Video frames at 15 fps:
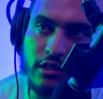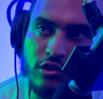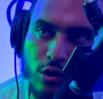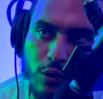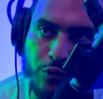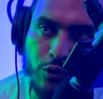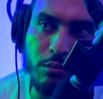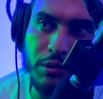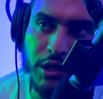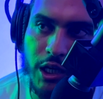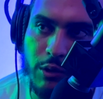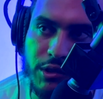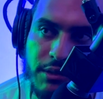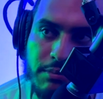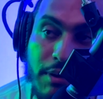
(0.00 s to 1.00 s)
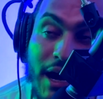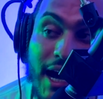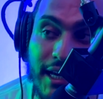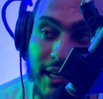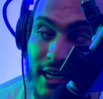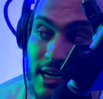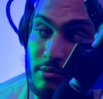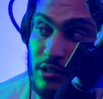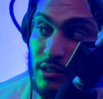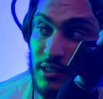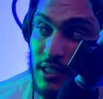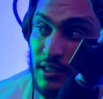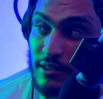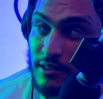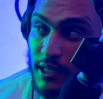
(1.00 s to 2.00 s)
So for me, it was Pocket Options
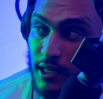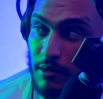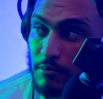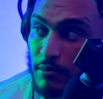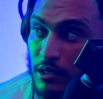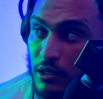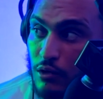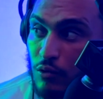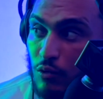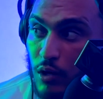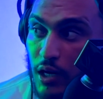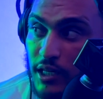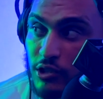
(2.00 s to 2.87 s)
at the time, right?